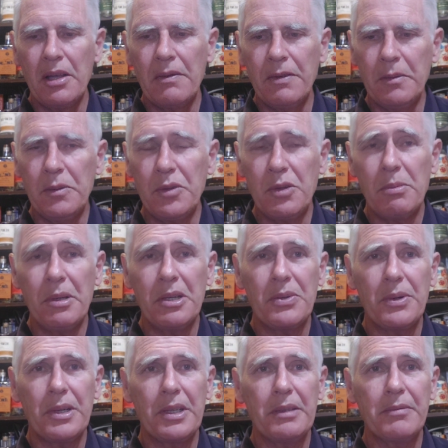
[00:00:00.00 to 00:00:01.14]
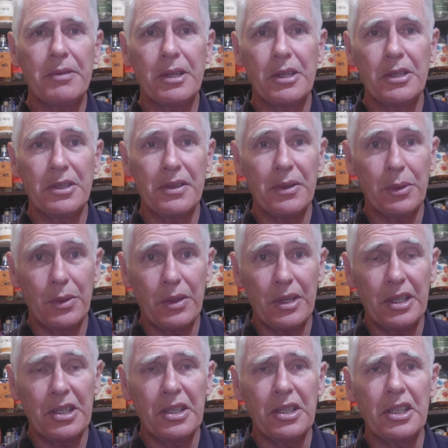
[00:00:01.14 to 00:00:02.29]
Fever Tree Mediterranean, for those of you who are
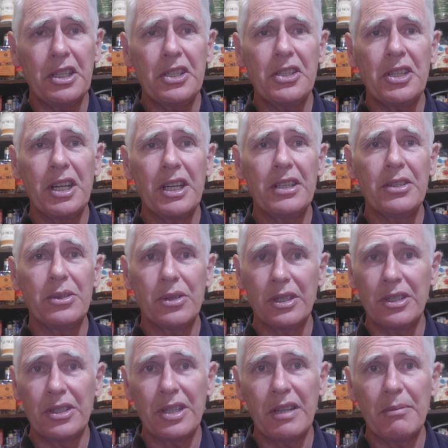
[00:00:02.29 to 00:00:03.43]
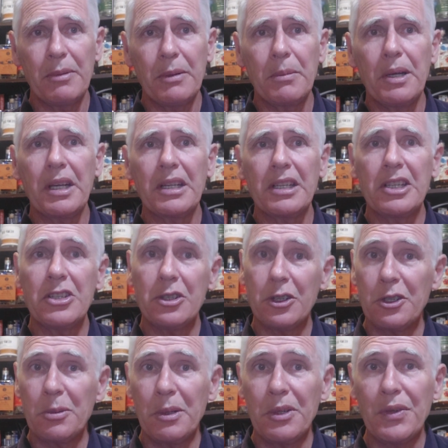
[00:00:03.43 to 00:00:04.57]
uninitiated or just haven't been paying attention
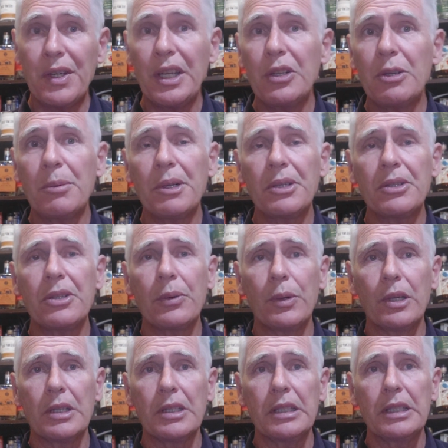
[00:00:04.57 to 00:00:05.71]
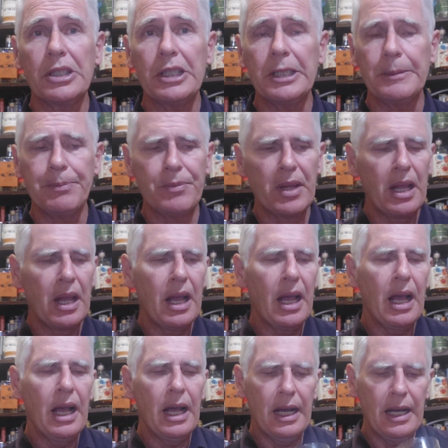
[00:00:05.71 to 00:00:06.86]
because you've been drinking too much quality gin,
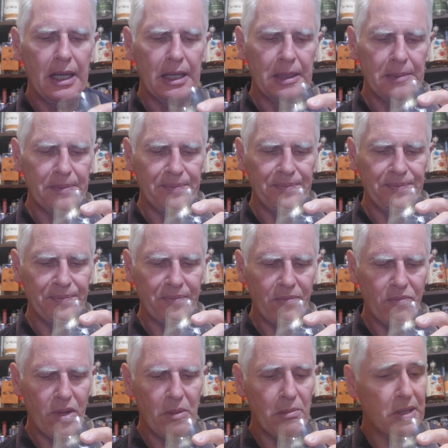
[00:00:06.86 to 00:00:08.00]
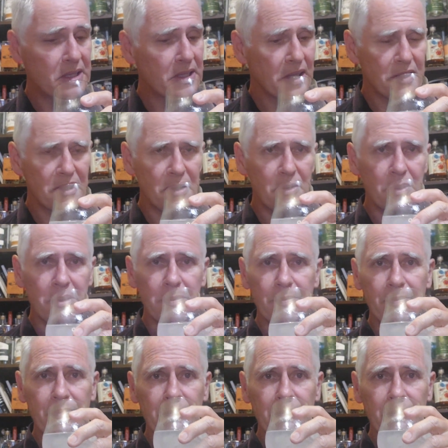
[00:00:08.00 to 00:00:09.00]
brings out the citrus.